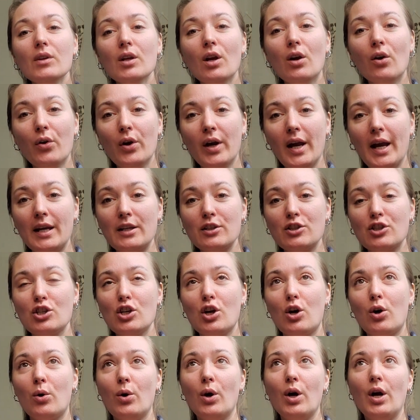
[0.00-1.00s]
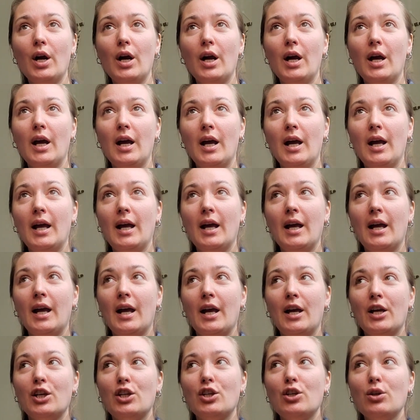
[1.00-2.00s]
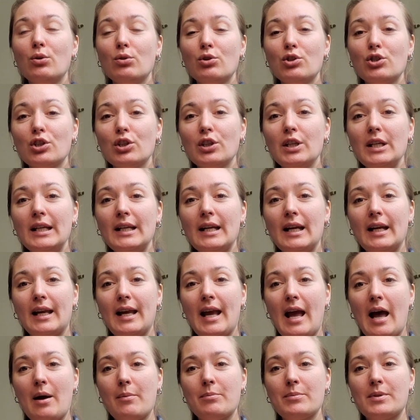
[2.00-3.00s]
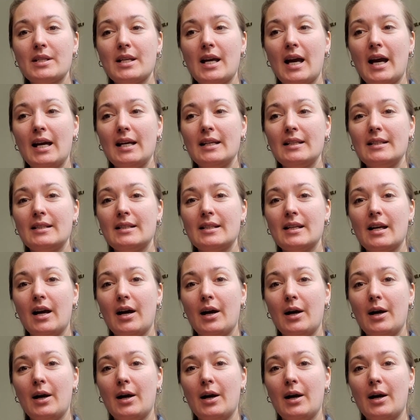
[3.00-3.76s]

Okay, so usually in a campsite,